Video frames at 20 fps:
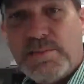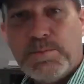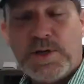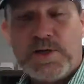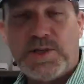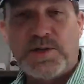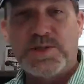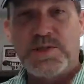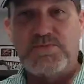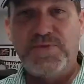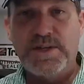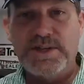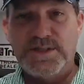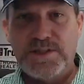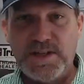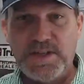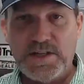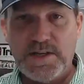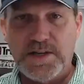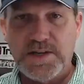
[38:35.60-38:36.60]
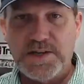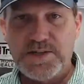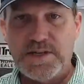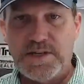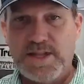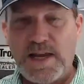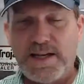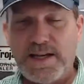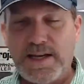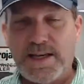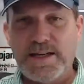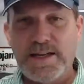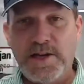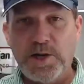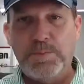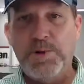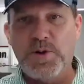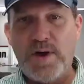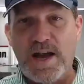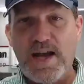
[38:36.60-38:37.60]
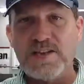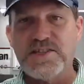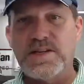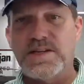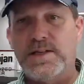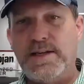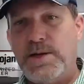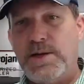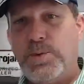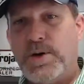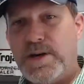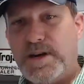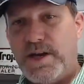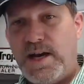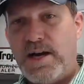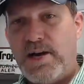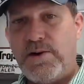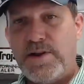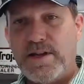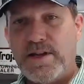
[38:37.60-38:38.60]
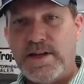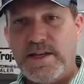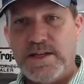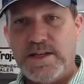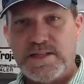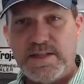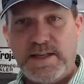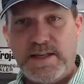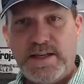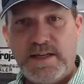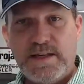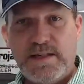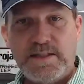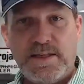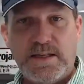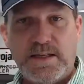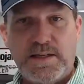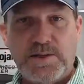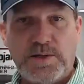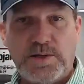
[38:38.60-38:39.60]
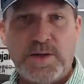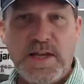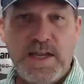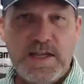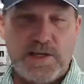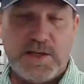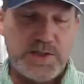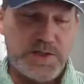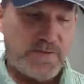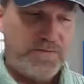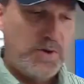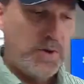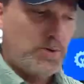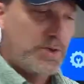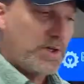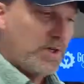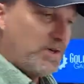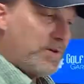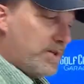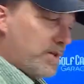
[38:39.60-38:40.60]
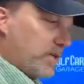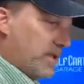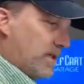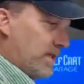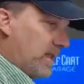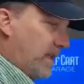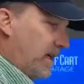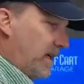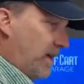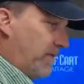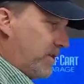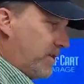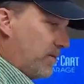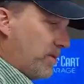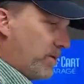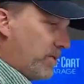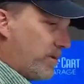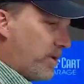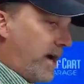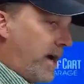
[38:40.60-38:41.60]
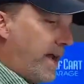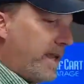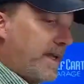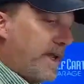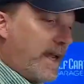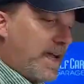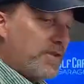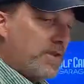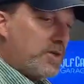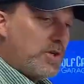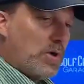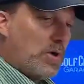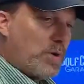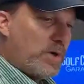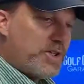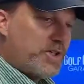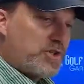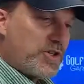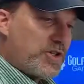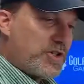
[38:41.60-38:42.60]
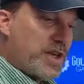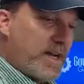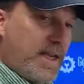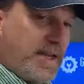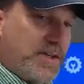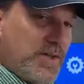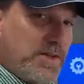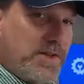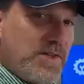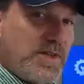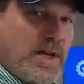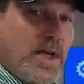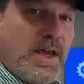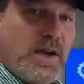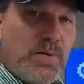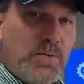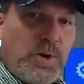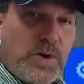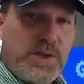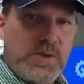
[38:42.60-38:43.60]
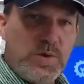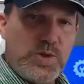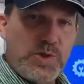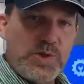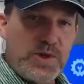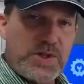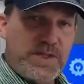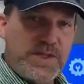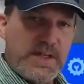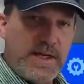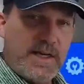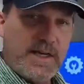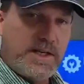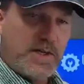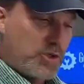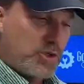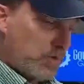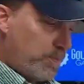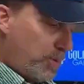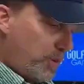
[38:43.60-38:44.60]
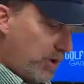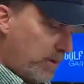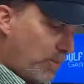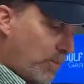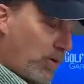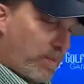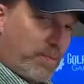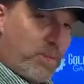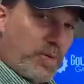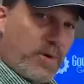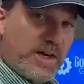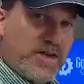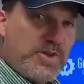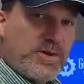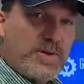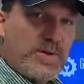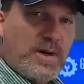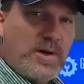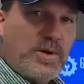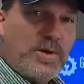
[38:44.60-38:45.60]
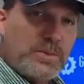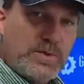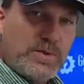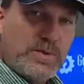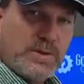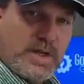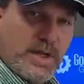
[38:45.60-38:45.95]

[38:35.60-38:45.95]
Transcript: because if it does that could help you isolate what area it's in you know because if you turn to the left or the right and the noise changes what you just did is you put more pressure on